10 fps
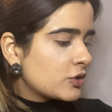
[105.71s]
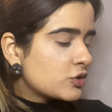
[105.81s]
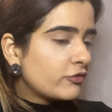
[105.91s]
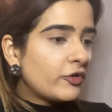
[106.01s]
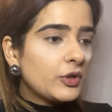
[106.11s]

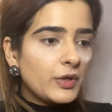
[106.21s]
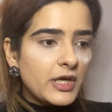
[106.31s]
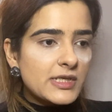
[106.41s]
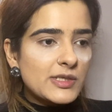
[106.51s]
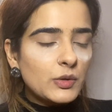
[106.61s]
So for
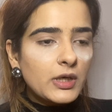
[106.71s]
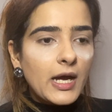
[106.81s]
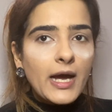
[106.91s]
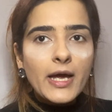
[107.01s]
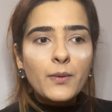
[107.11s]
today's look,
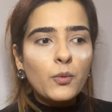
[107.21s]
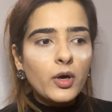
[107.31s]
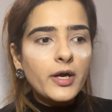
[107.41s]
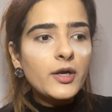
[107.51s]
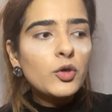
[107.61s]
I
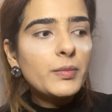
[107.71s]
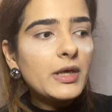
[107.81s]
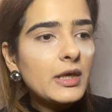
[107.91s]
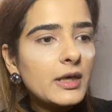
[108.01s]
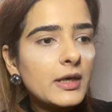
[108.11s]
want it to
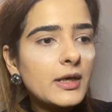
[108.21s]
be